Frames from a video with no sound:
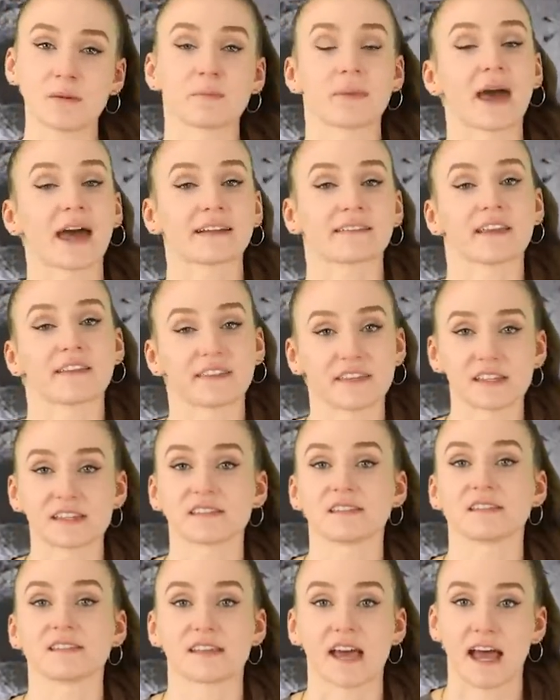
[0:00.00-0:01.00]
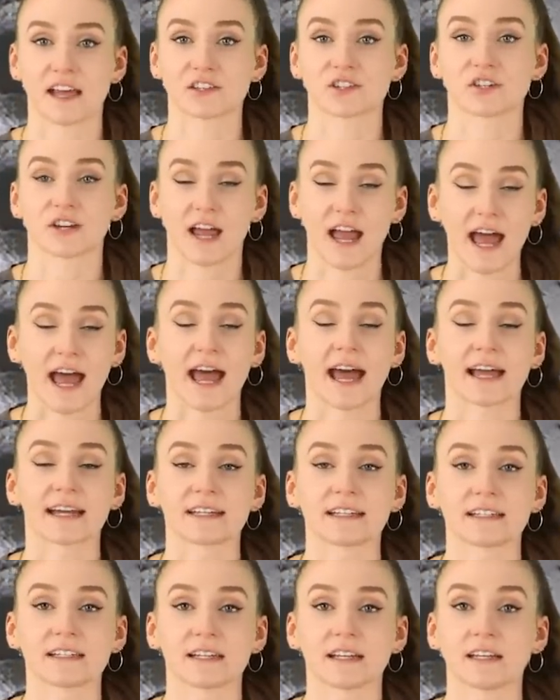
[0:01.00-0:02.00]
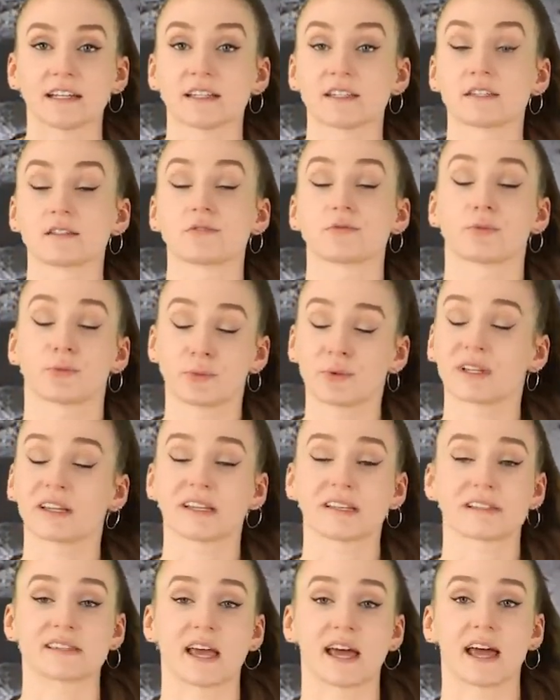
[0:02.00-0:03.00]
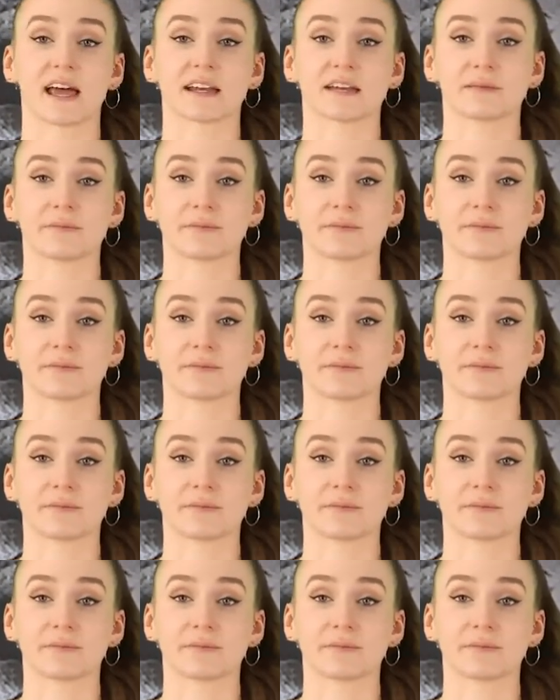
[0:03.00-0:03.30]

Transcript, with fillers: impact that this disaster had. It's really sad.